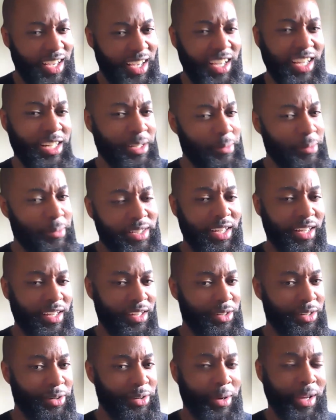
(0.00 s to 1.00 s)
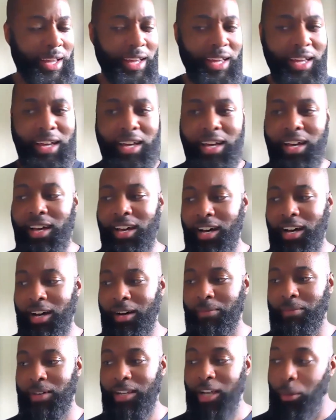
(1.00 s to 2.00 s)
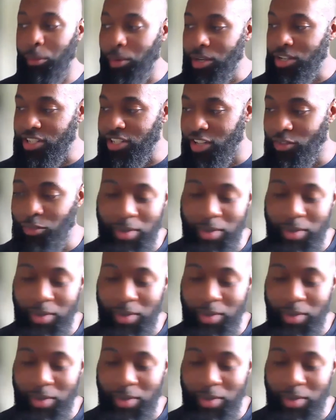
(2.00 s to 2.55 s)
in a particular way. And I wish if